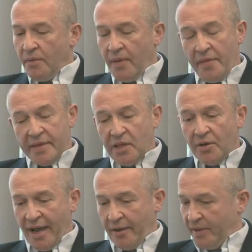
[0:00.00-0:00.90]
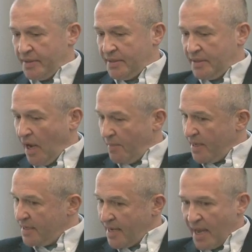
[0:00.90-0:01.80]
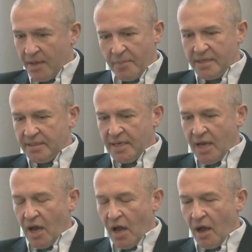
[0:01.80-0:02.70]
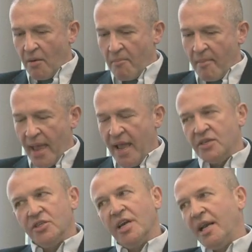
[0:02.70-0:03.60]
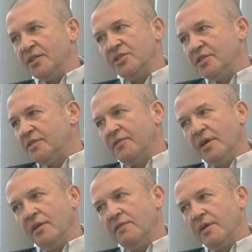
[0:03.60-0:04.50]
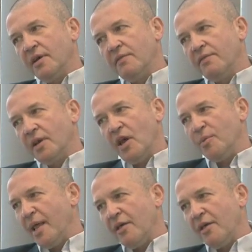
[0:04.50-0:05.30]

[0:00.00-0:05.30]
Well, there's no doubt that diabetes and obesity are, are major challenges for, for, for global